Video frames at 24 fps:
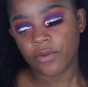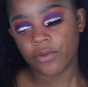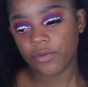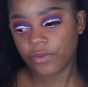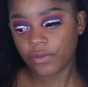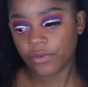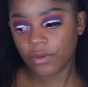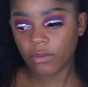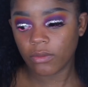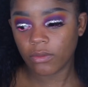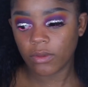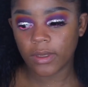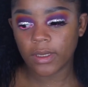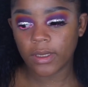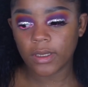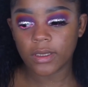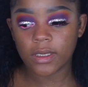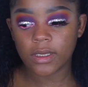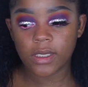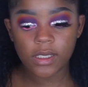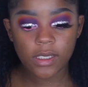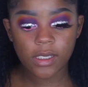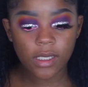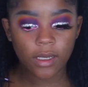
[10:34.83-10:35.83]
Free
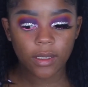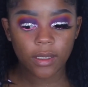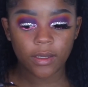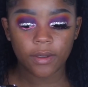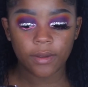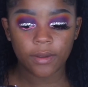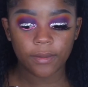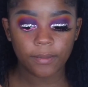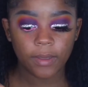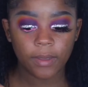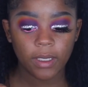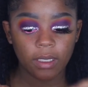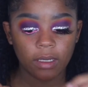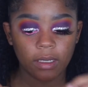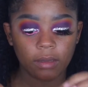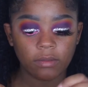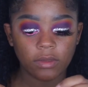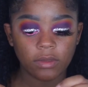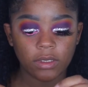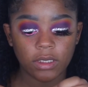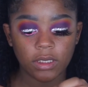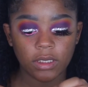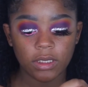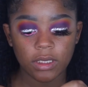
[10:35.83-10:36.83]
ones. And I'm
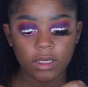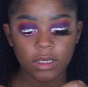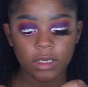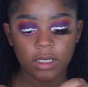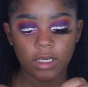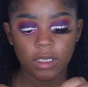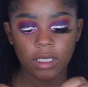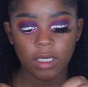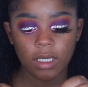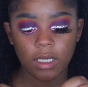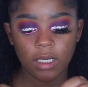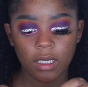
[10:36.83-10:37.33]
just,